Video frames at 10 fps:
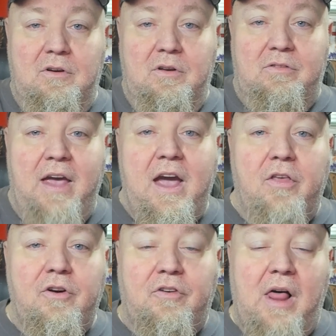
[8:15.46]
Take
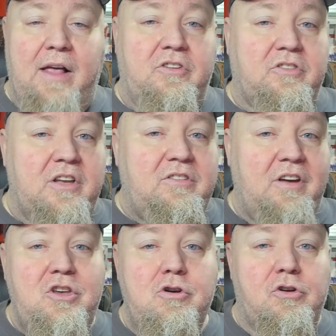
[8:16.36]
other classes.
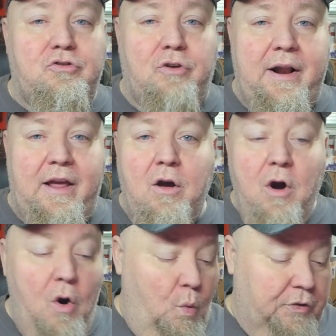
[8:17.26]
Continue your training
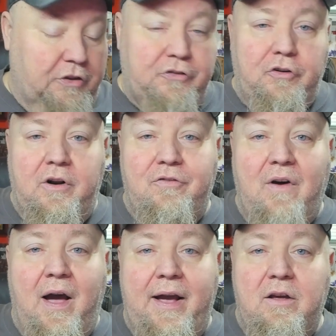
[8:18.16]
with a
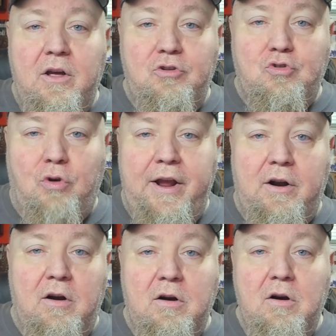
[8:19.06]
certified
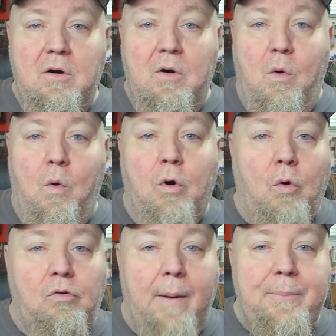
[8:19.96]
trainer or
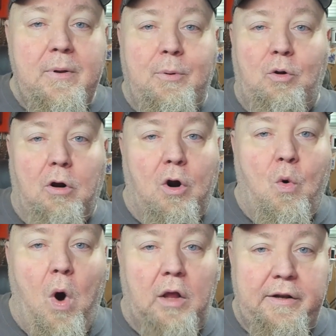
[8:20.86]
a reputable or
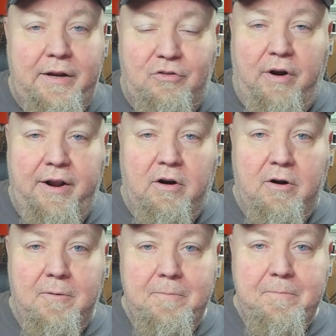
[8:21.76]
quality trainer.
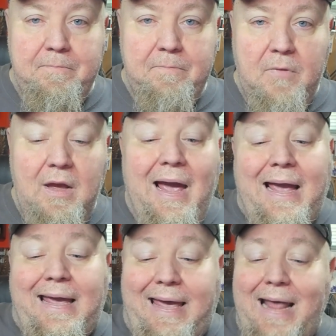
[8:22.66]

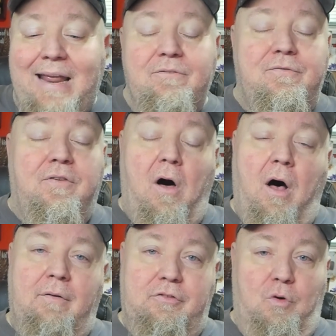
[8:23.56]
Get
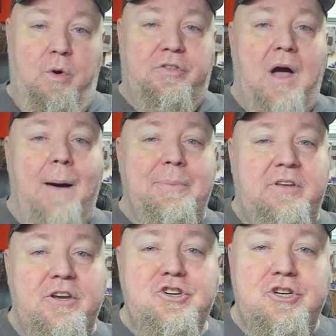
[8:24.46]
involved with
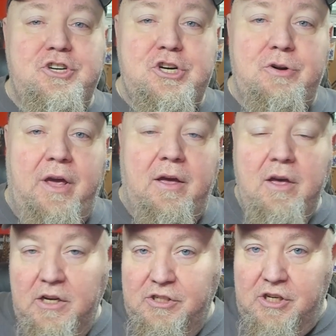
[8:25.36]
competition shooting,
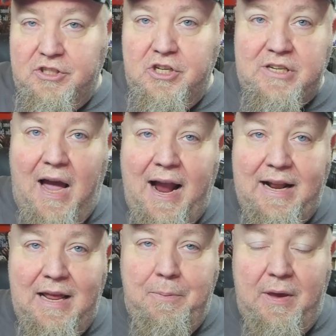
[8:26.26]
such as
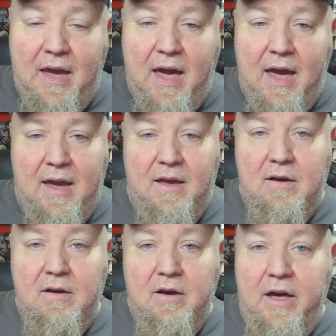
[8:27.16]
IDPA,
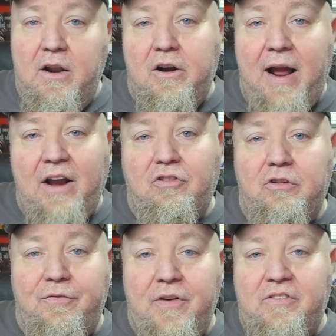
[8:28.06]
International
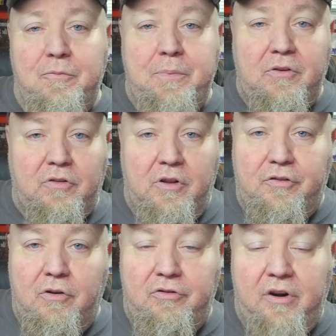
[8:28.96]
Defensive Pistol
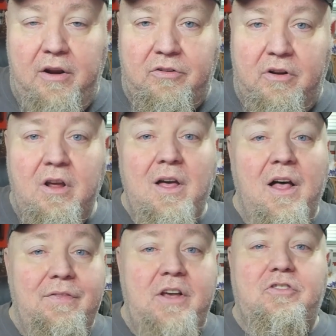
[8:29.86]
Association.
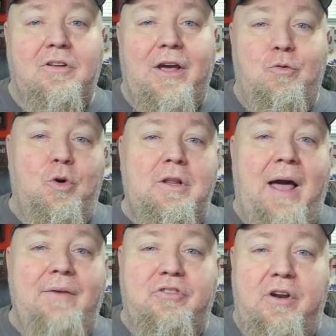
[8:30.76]
These are like real
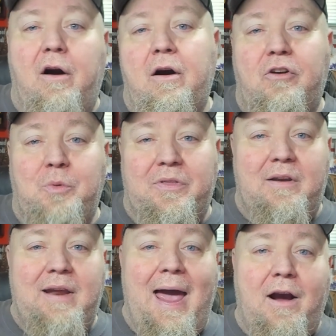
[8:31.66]
life scenarios with
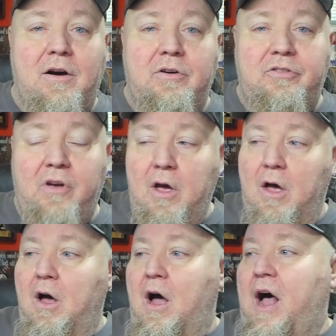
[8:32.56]
attackers,
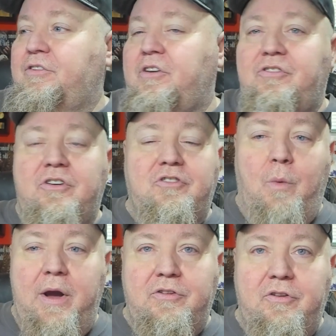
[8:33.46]
hostage
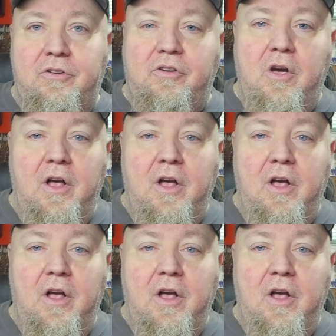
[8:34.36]
situations.